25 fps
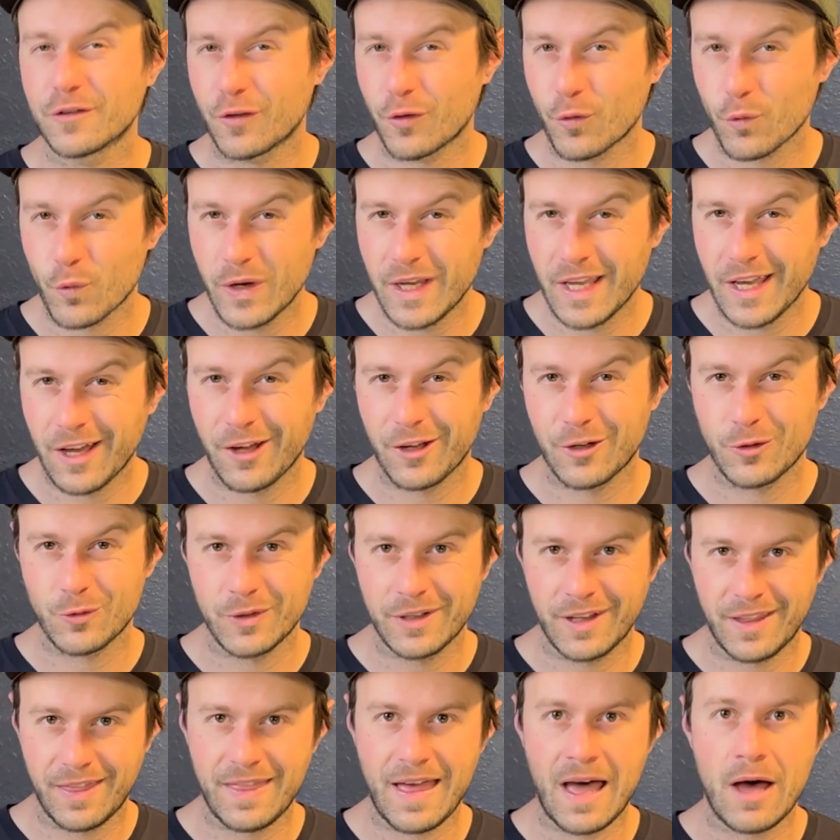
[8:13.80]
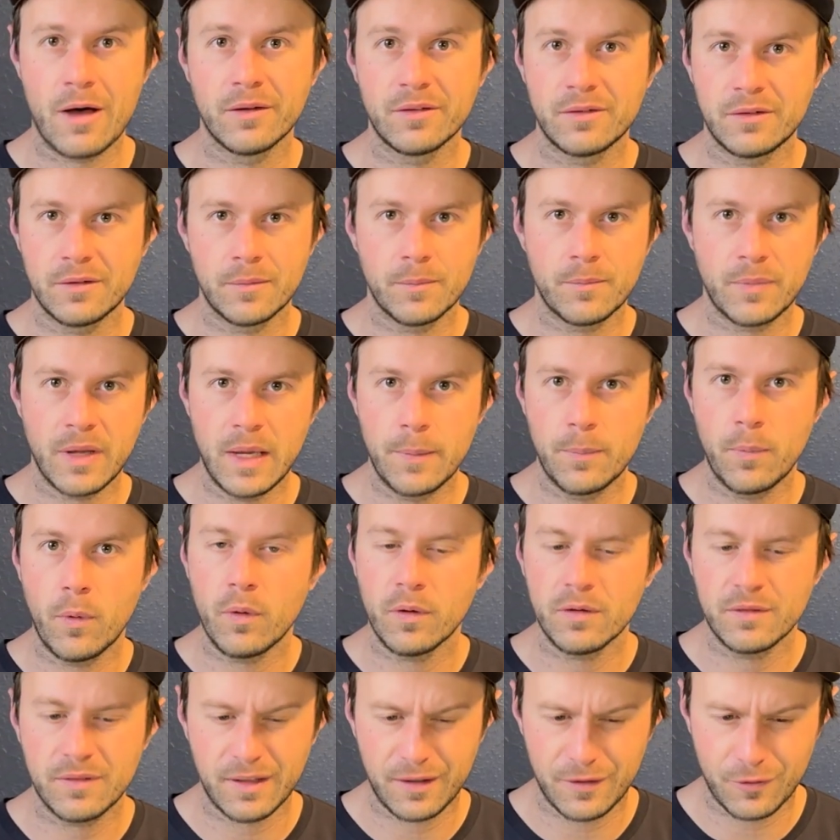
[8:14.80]
300,000 people.
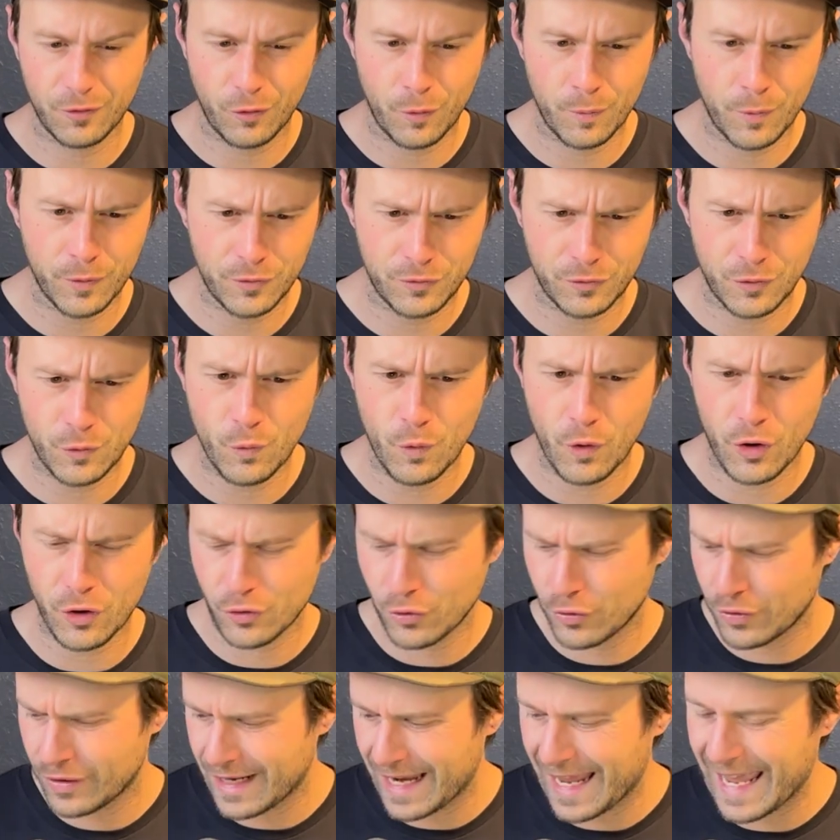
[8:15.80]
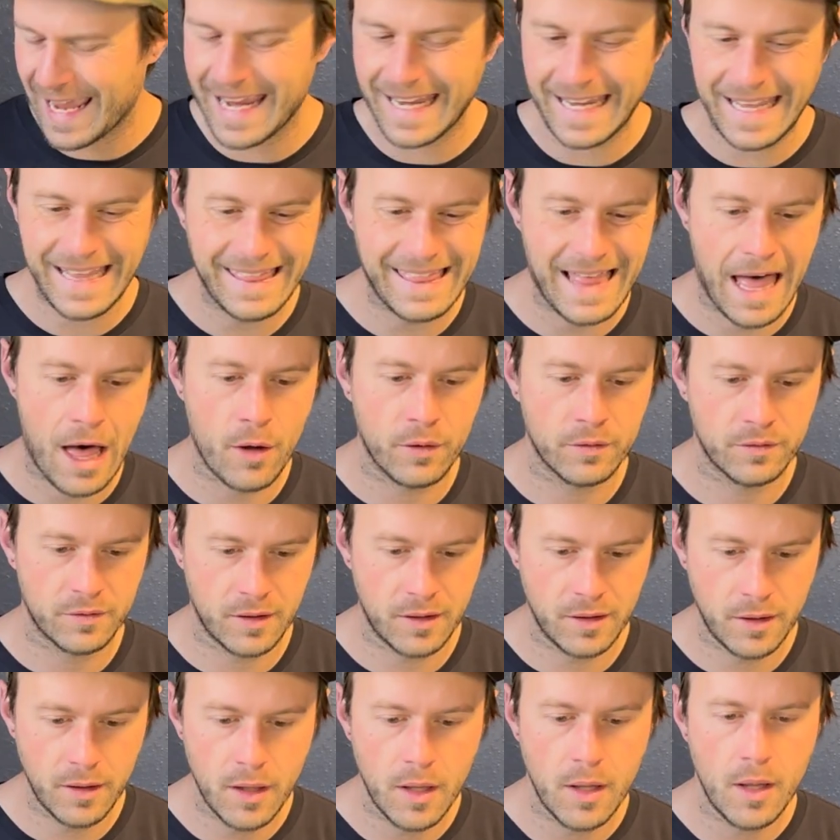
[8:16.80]
It's like almost
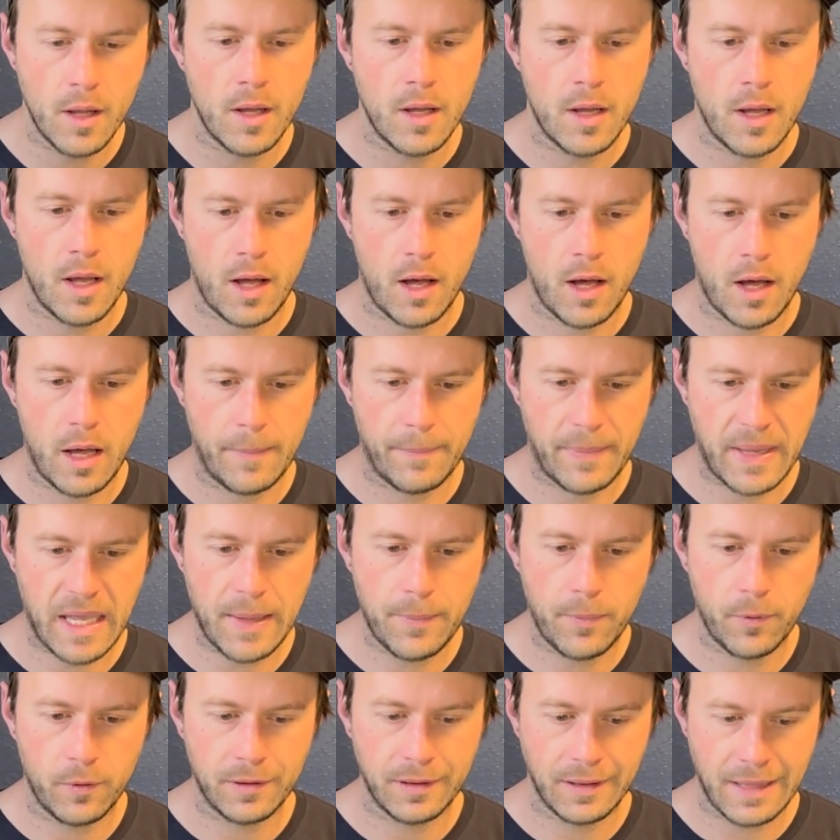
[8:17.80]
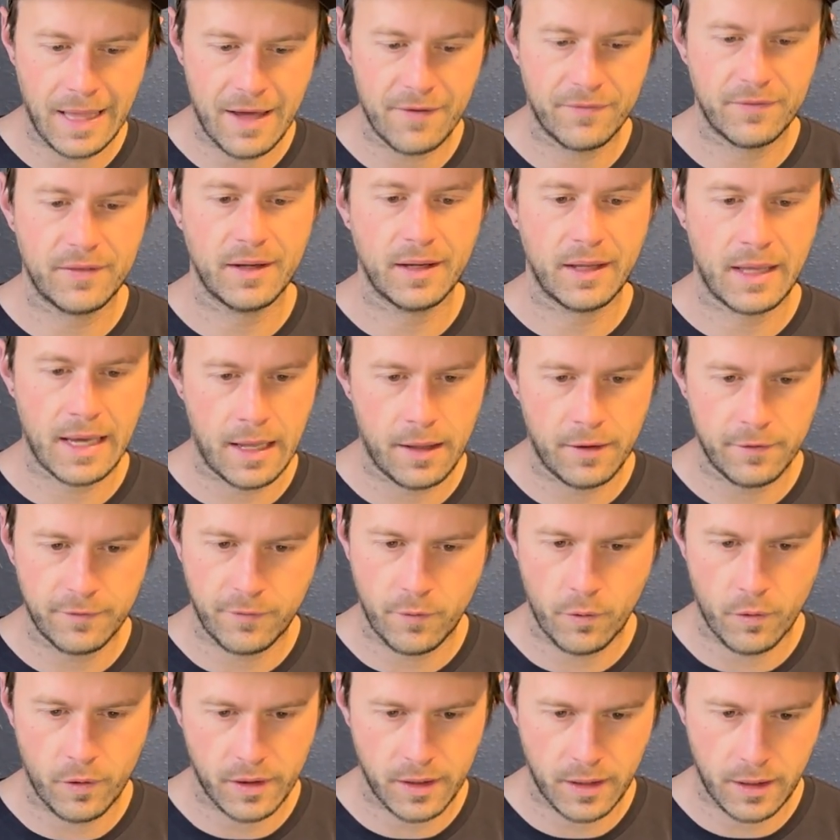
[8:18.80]
280,000 people left
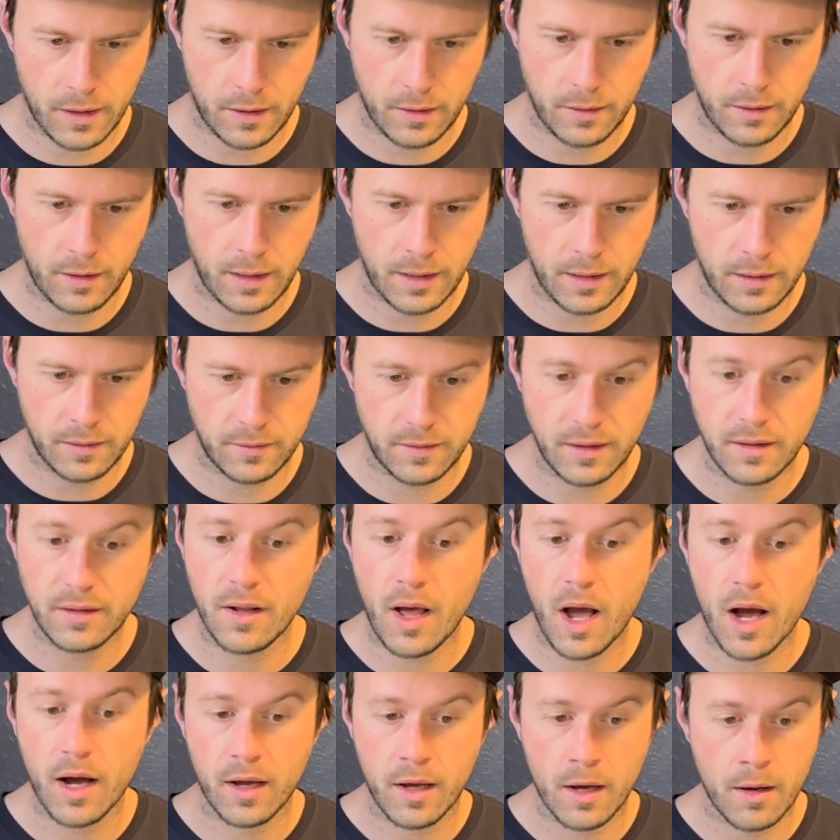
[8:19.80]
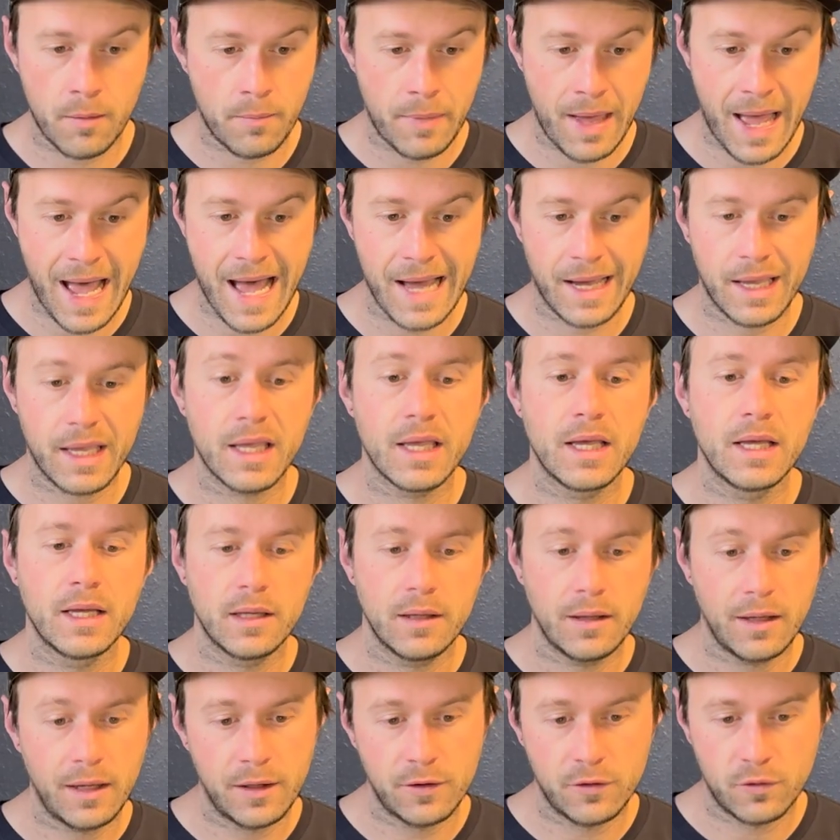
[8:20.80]
California and did not come back
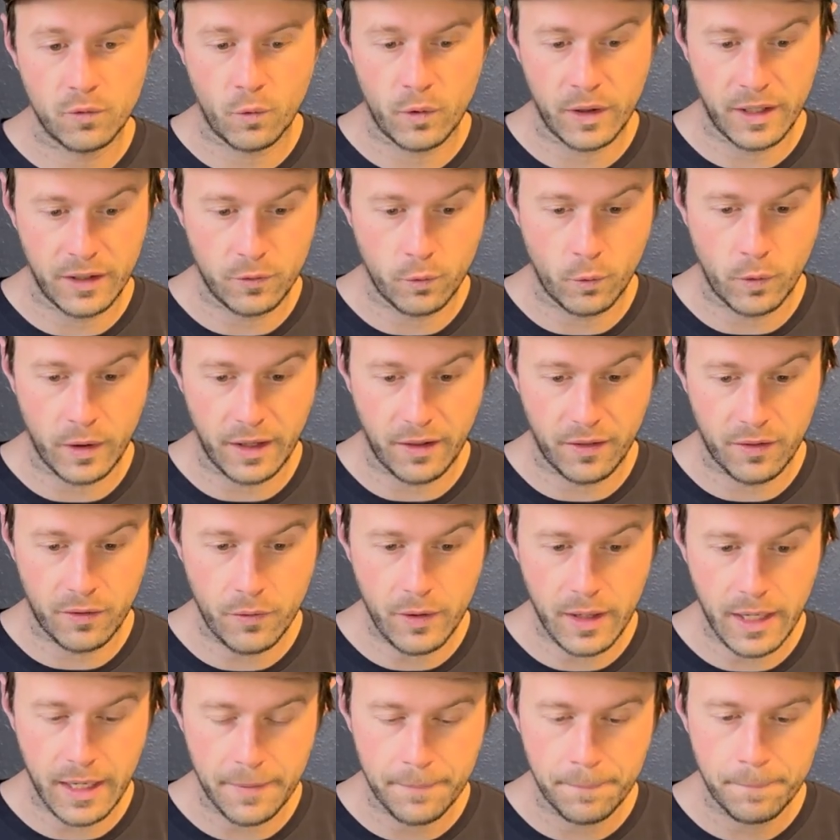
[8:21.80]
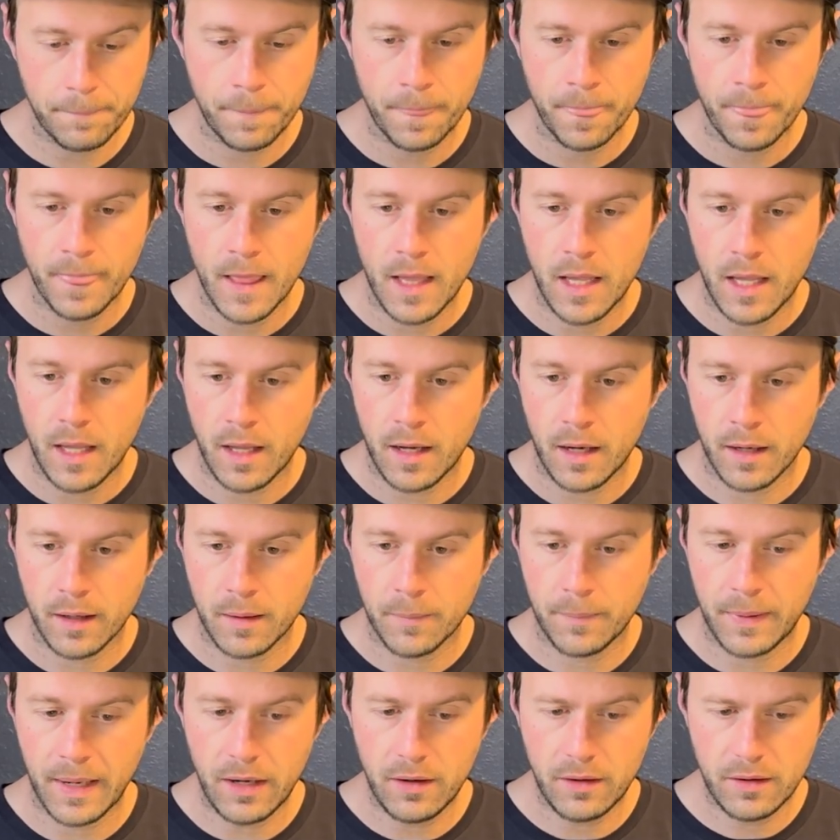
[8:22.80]
in 2023.
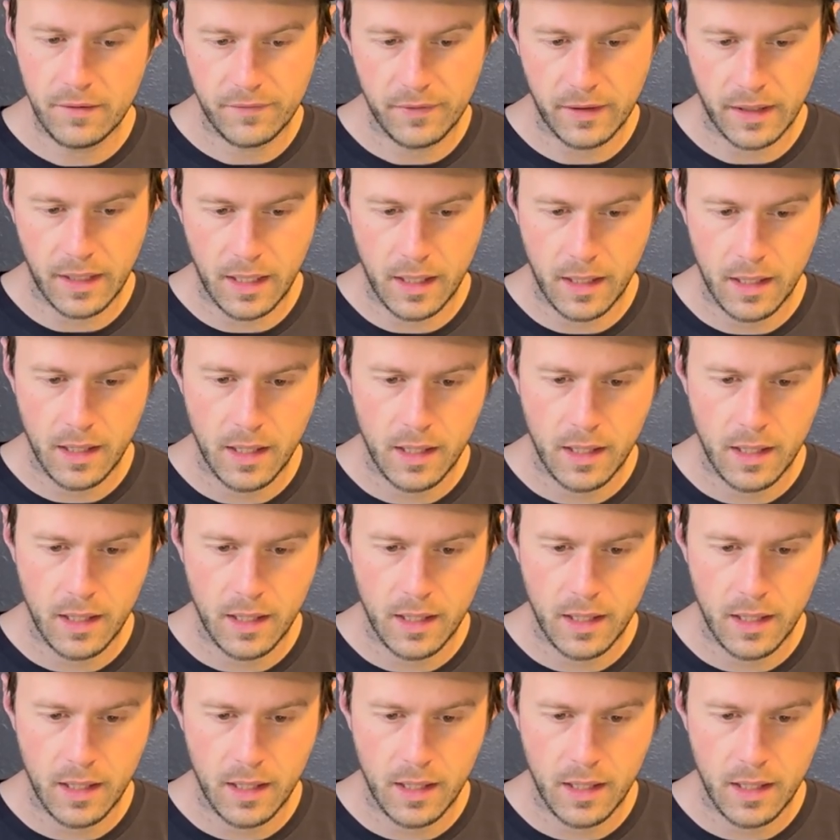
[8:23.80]
Comparatively,